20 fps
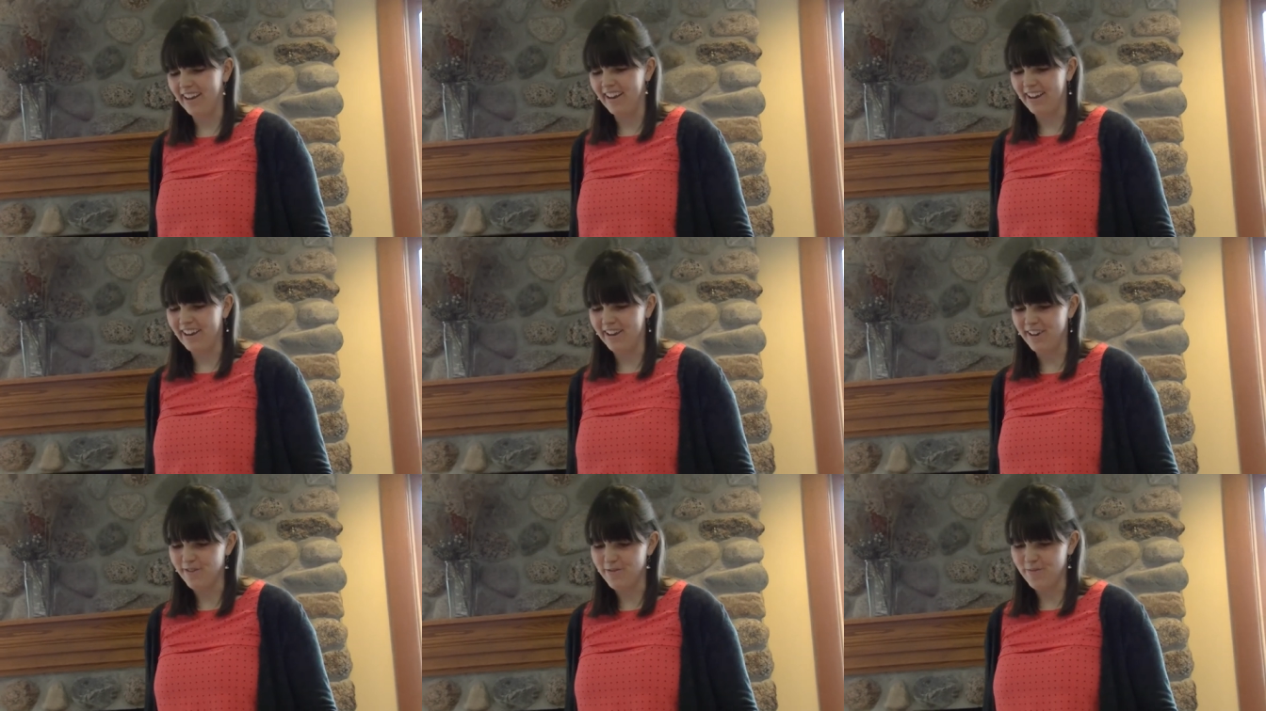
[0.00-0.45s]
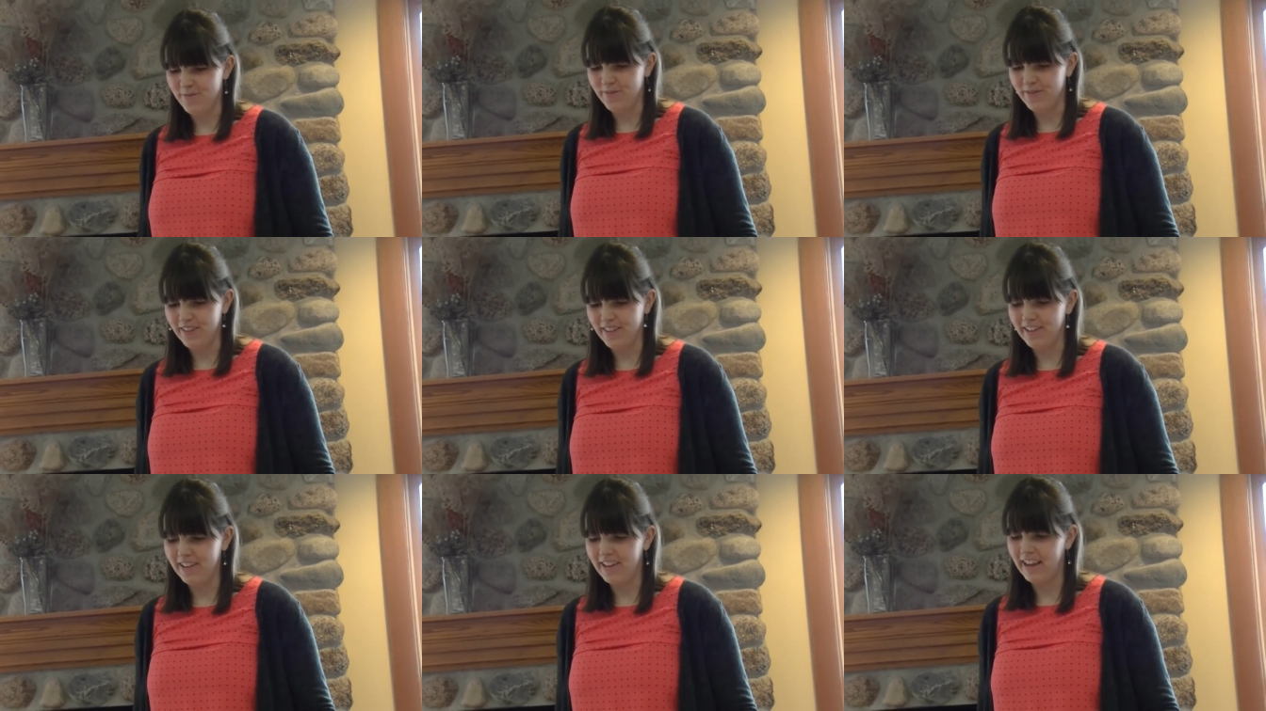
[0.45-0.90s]
um,
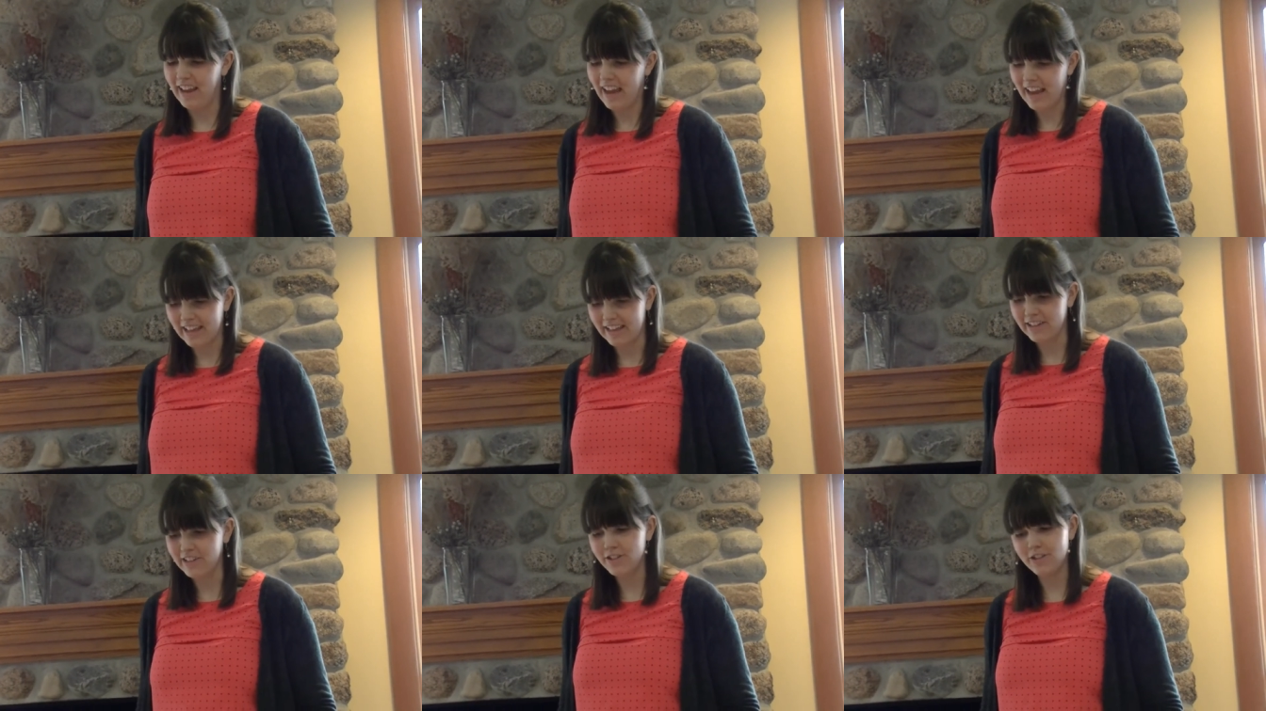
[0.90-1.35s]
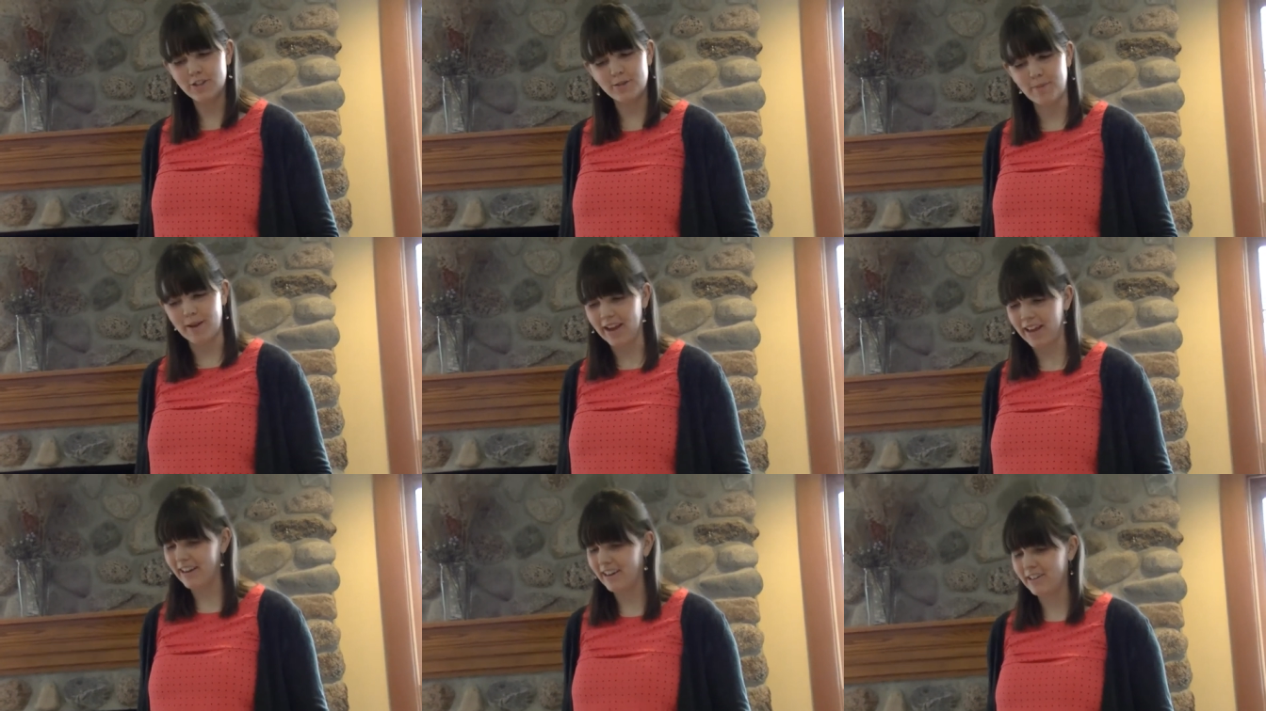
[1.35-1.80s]
English,
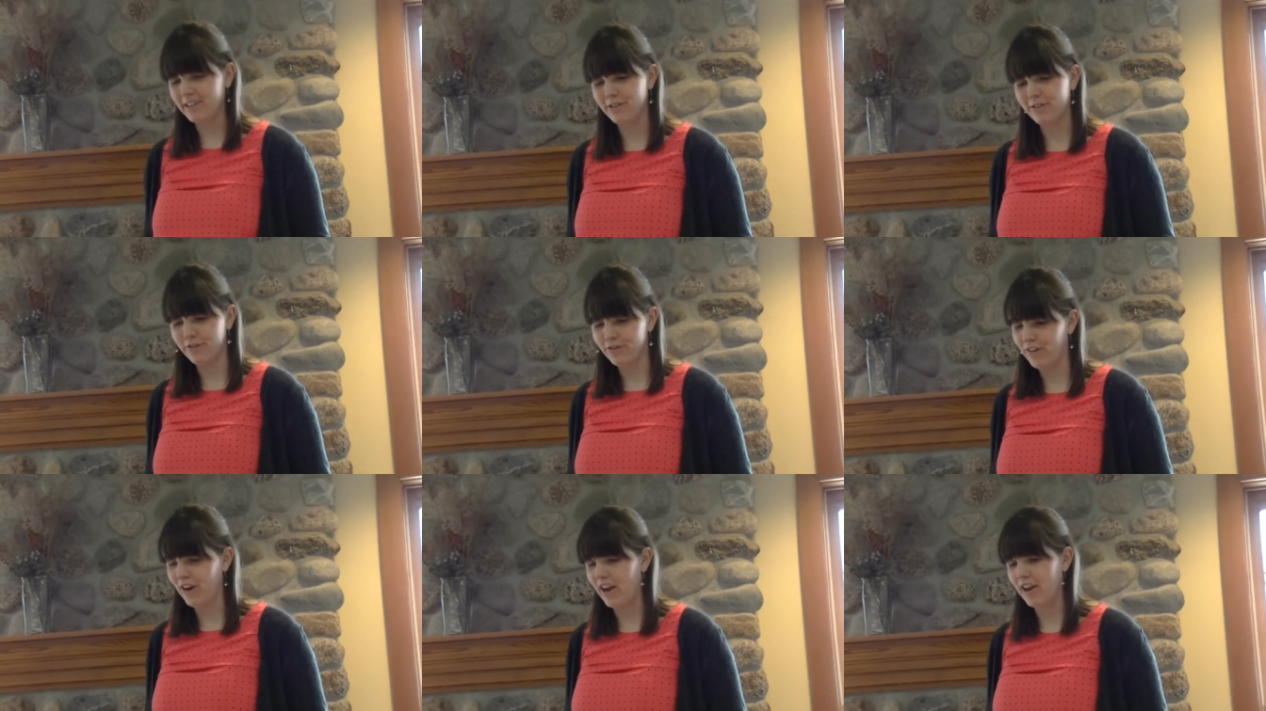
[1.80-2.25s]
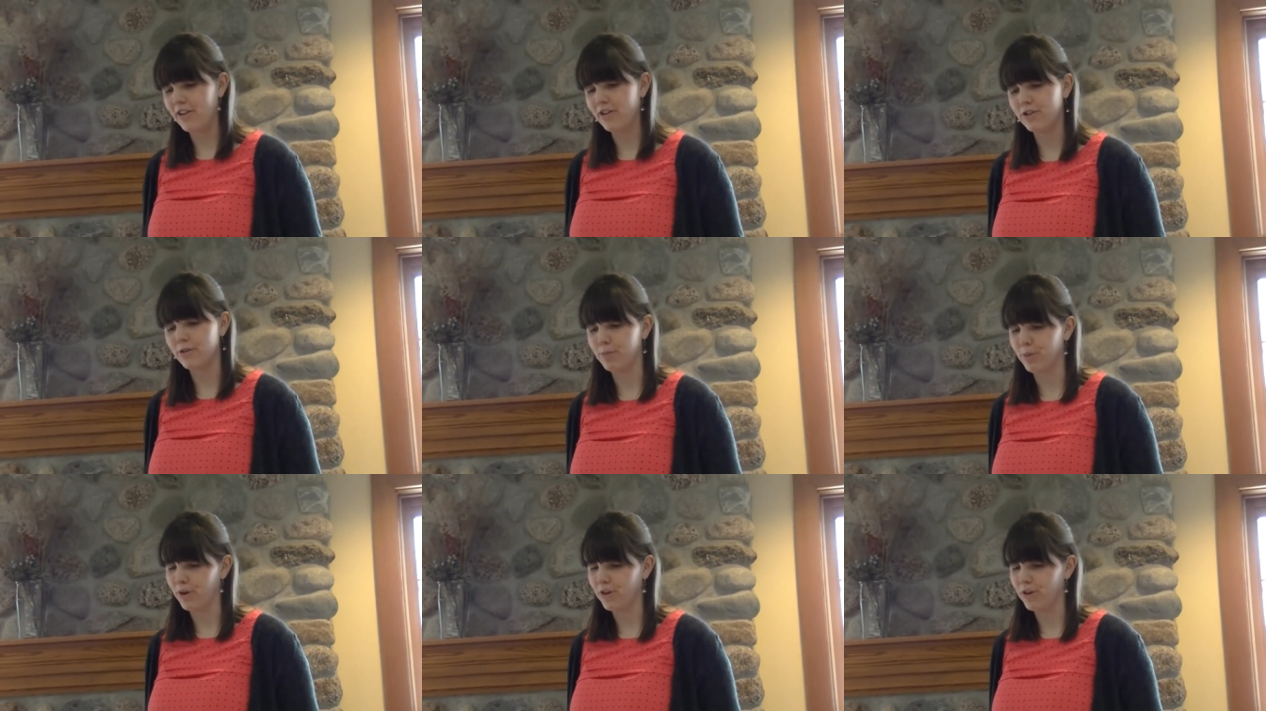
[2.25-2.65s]
Spanish, French,